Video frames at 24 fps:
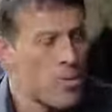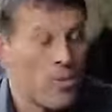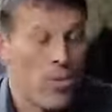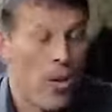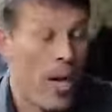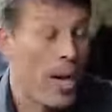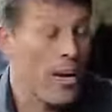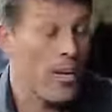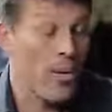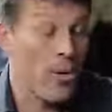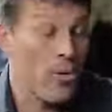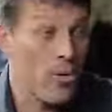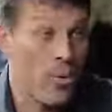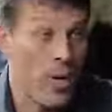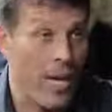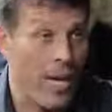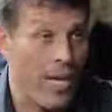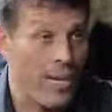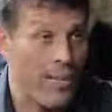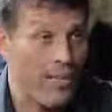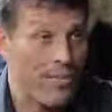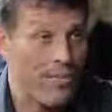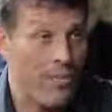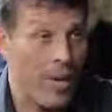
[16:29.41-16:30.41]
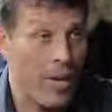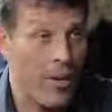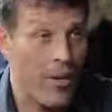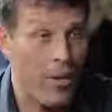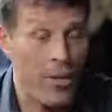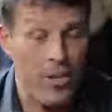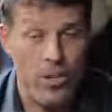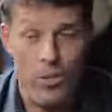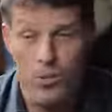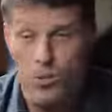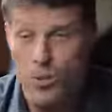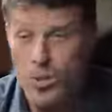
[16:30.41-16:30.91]
But you're not going to win
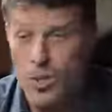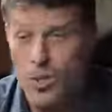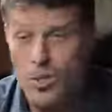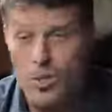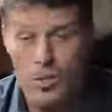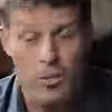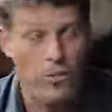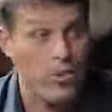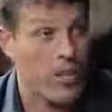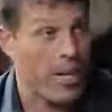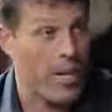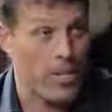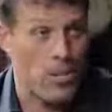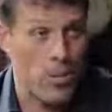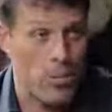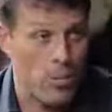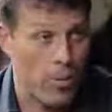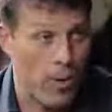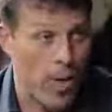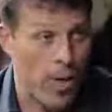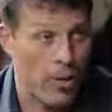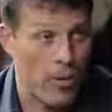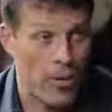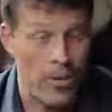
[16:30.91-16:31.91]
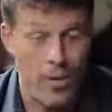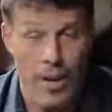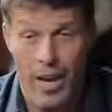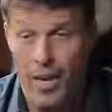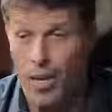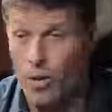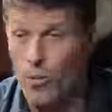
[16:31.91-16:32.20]
by going to your traditional financial planner.